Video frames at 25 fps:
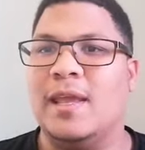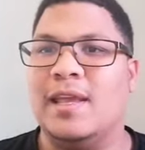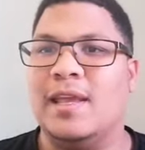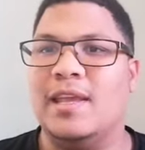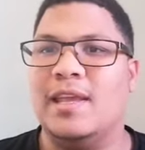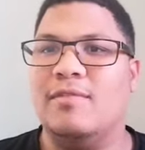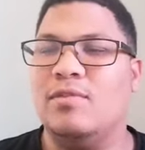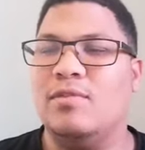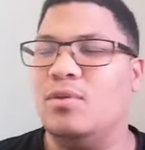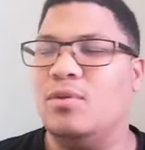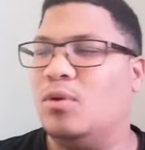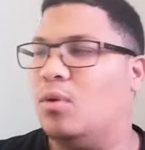
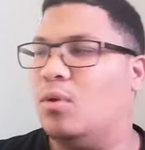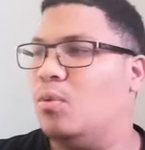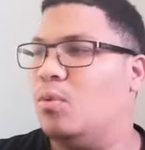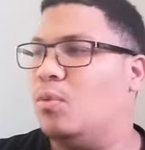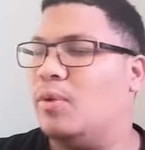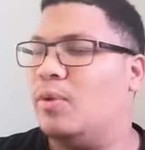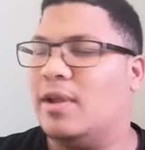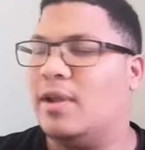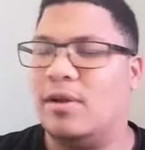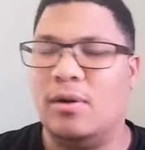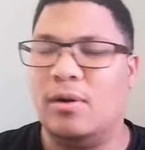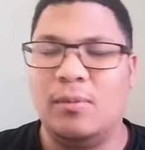Even though
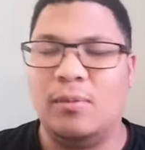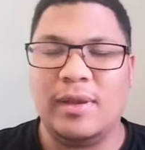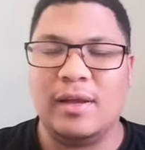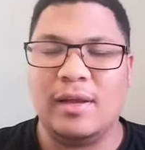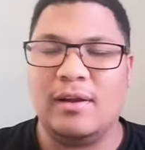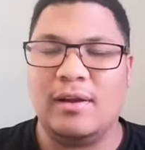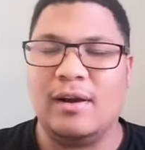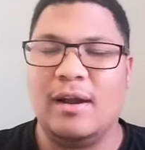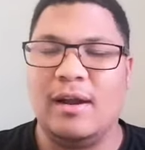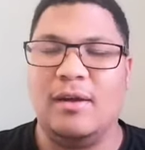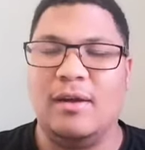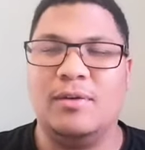we're going
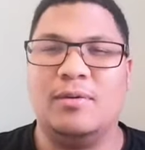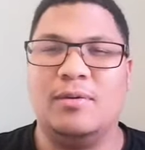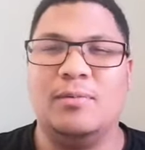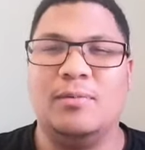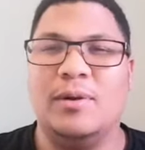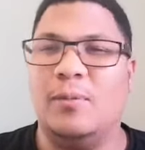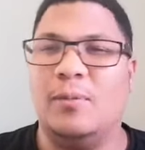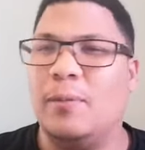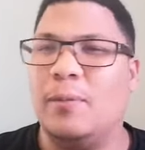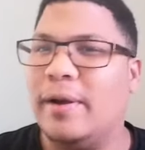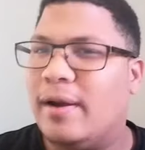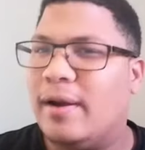around,
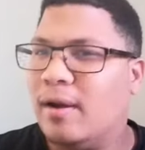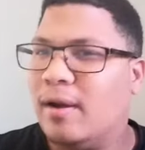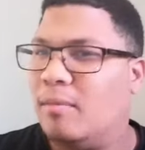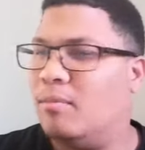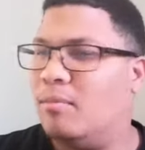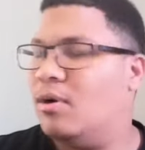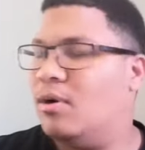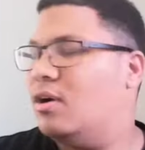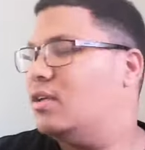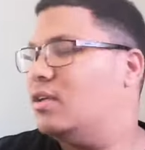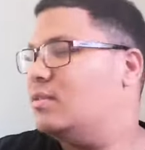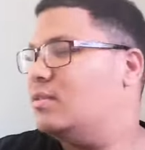we're wearing a
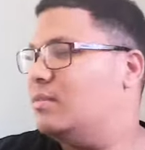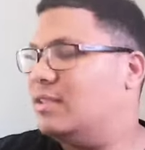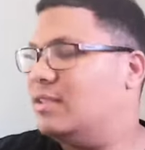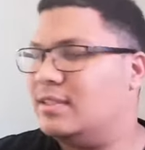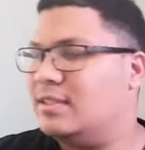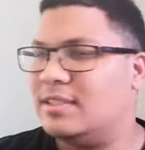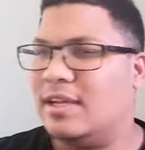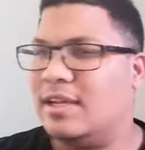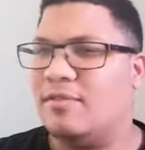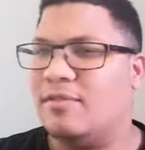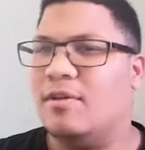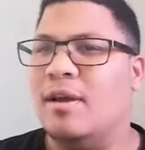mask, being
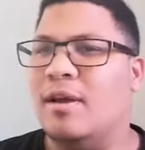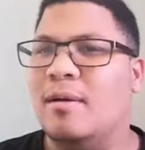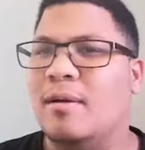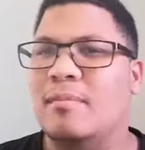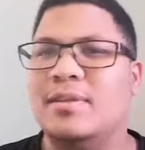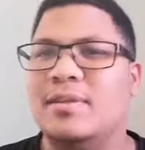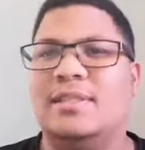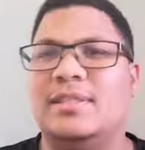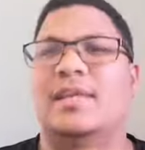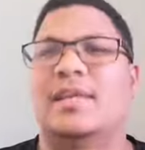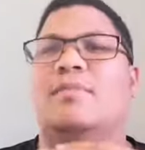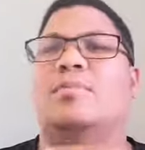safe,
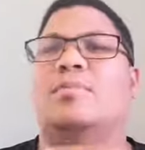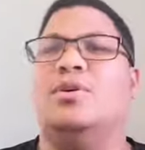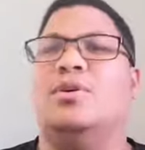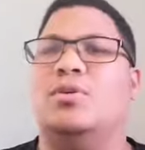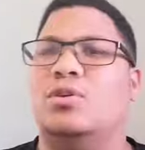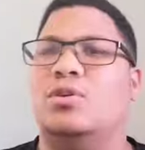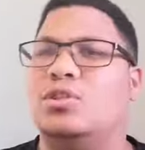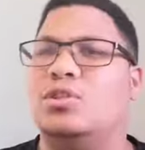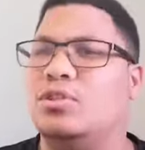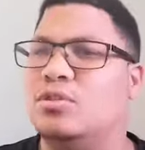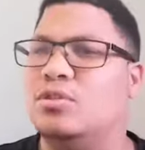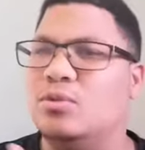take
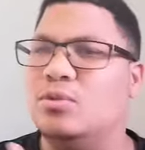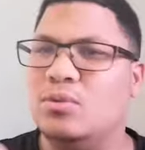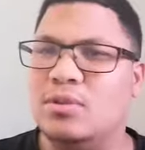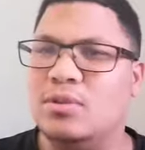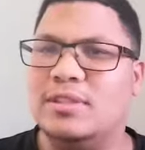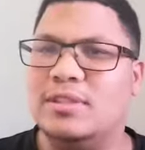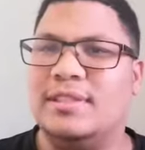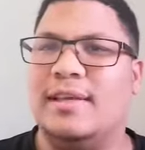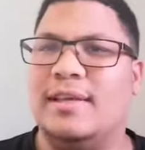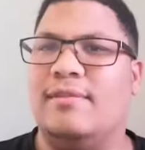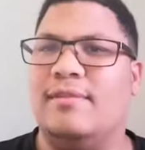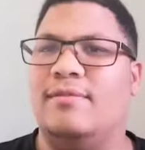precaution, do the
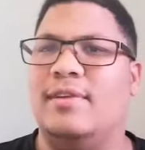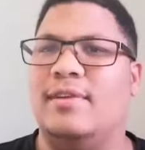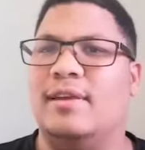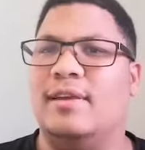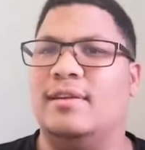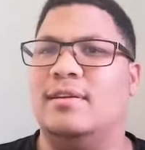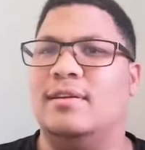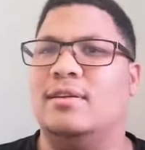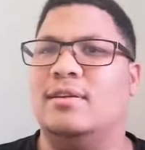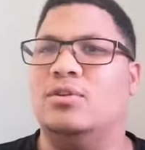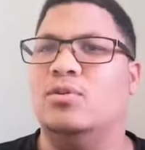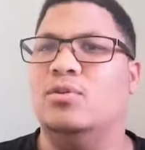safe thing,
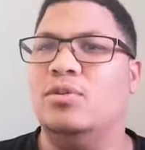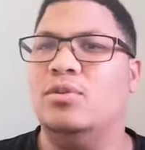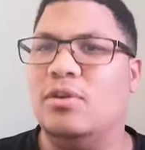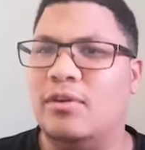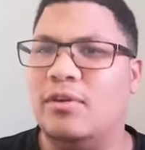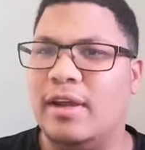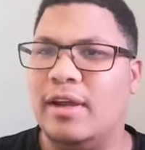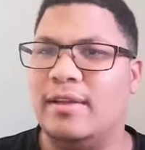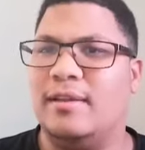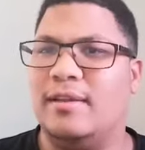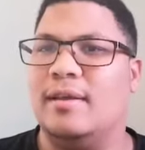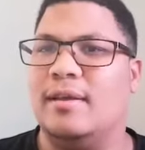do the
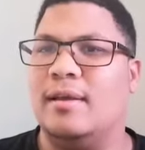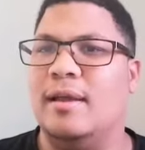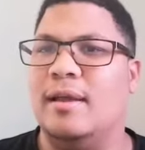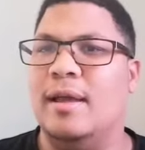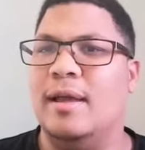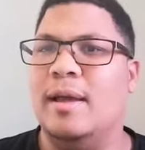right thing.